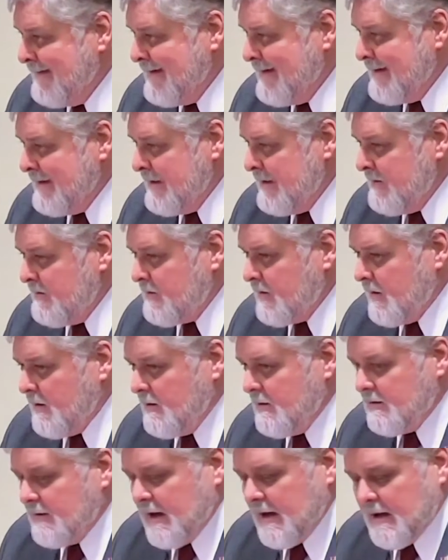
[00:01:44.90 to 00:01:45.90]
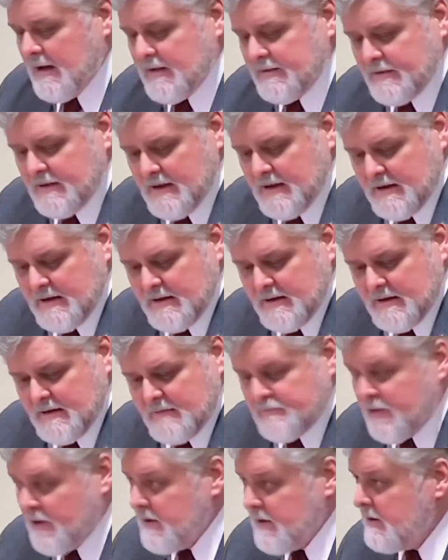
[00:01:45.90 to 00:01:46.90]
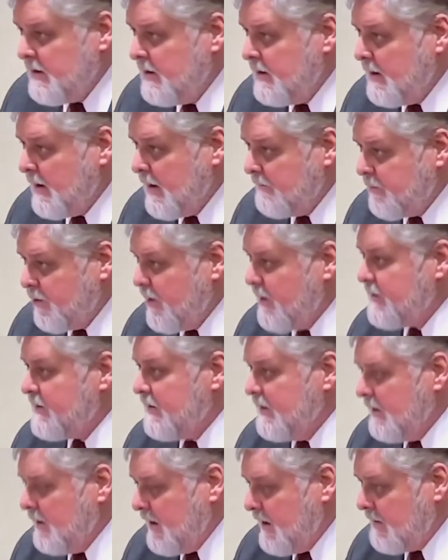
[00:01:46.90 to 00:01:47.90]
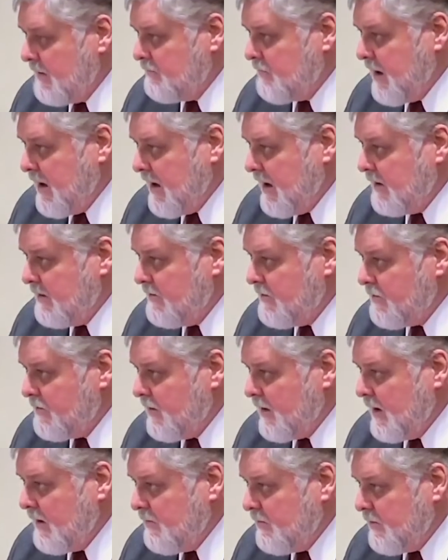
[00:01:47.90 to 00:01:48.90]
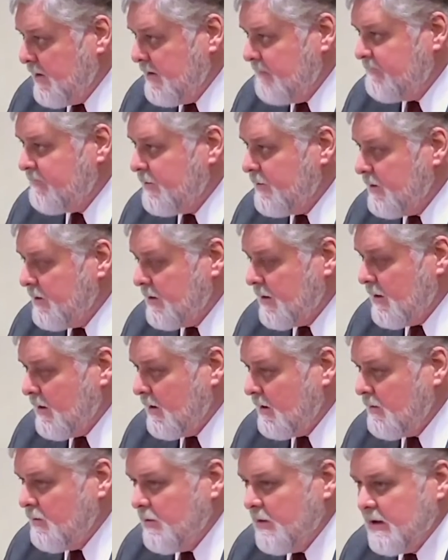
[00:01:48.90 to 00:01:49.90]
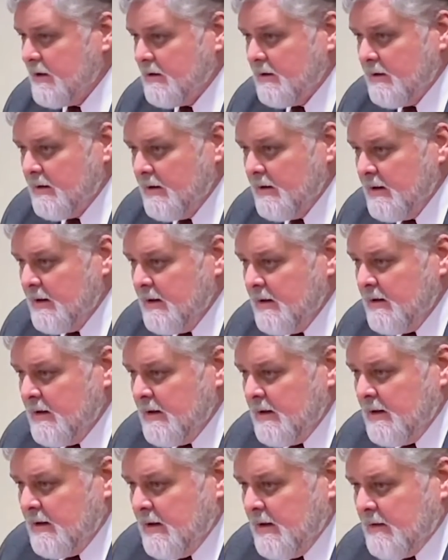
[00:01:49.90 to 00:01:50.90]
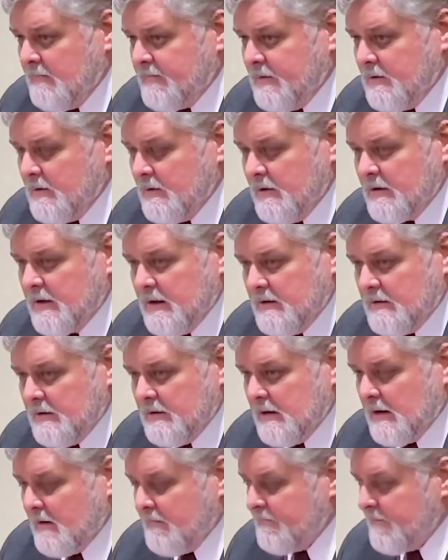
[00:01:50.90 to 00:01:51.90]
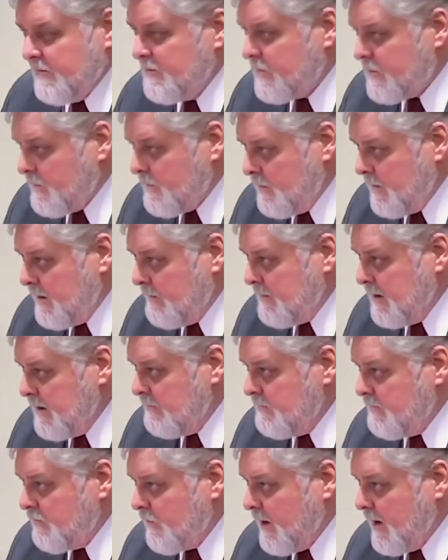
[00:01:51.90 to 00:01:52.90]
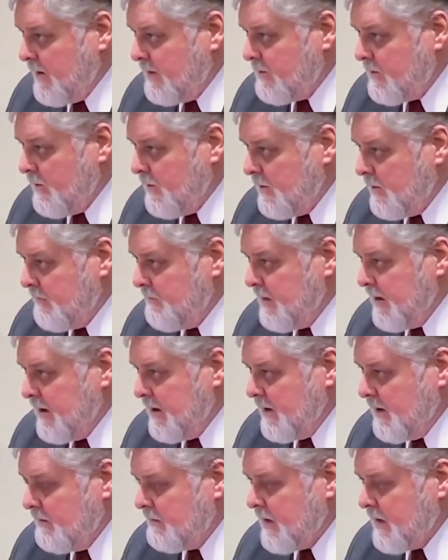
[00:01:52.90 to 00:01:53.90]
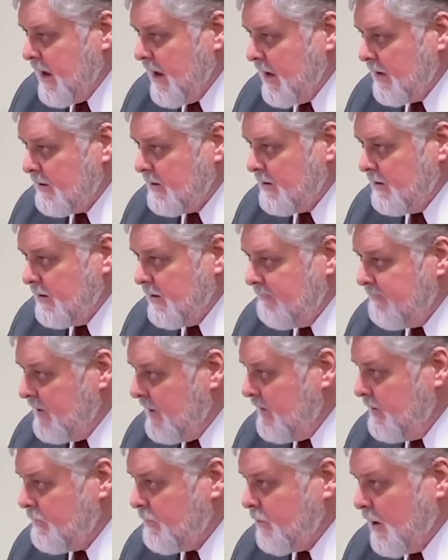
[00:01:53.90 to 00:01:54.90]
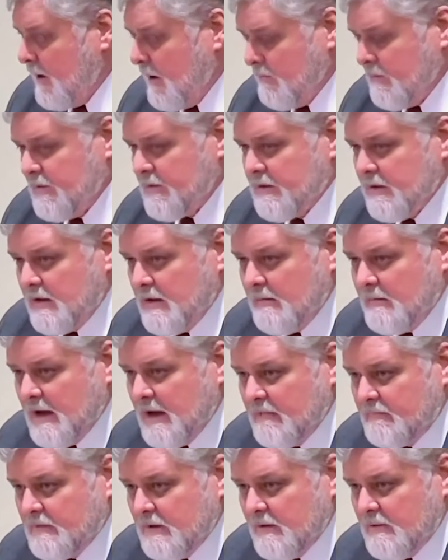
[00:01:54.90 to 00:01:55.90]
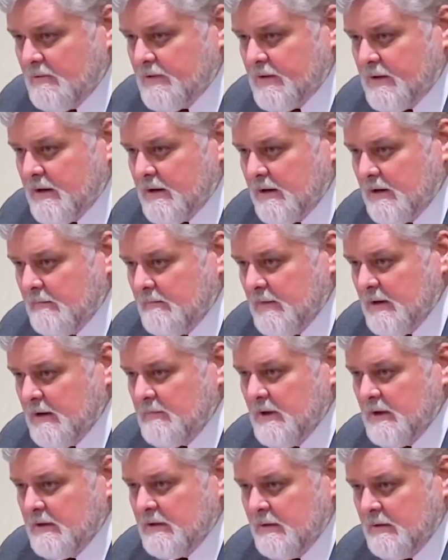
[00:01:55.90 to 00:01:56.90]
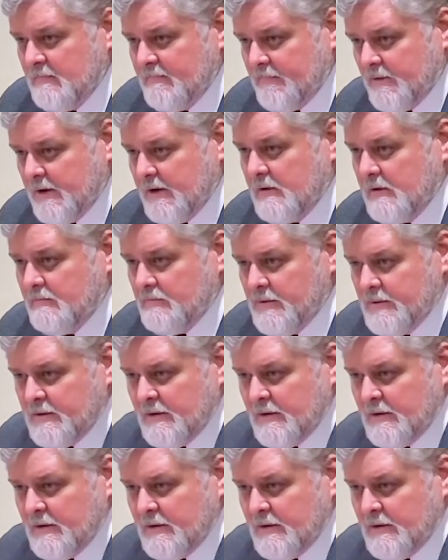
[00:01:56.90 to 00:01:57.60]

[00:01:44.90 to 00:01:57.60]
So I think President-elect Biden is right. We're in for a dark winter. If you look at our First Amendment rights already being attacked, and if he's promised to come after our Second Amendment freedoms,